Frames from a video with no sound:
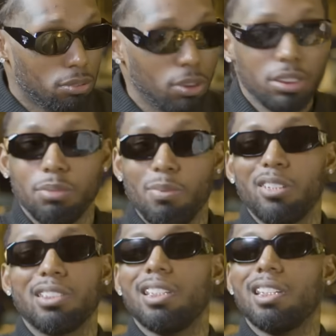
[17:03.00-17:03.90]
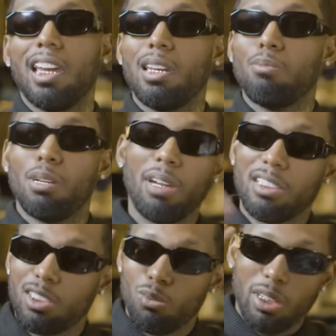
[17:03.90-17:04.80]
What, to marry to the game boy, married
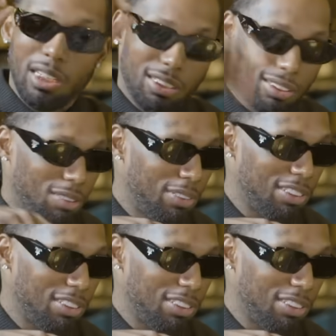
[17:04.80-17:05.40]
to the willy? Is that what